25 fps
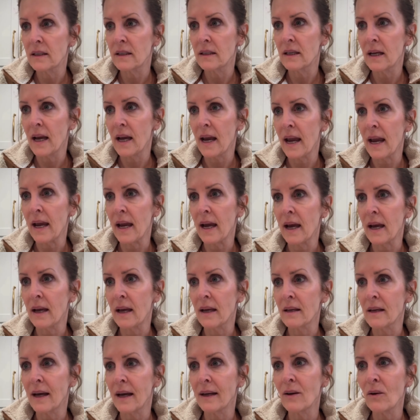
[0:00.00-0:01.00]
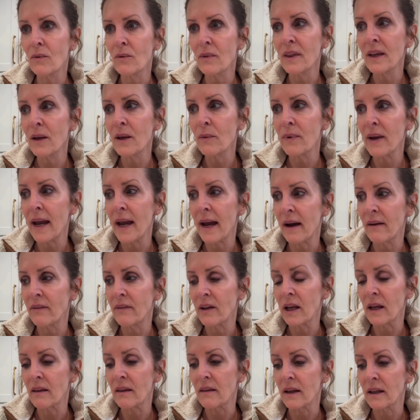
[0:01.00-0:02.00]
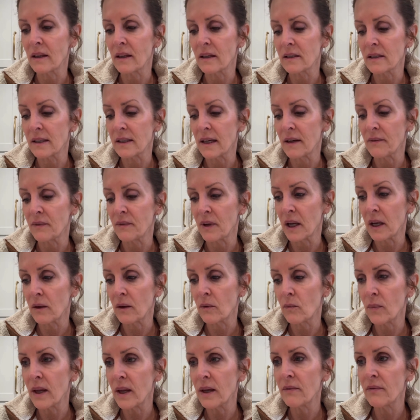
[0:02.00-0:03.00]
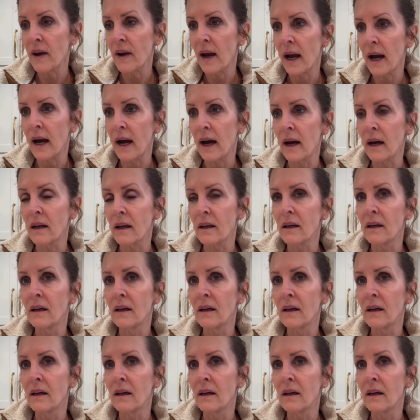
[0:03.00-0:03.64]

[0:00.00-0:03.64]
And I don't think we have anything this evening. We have had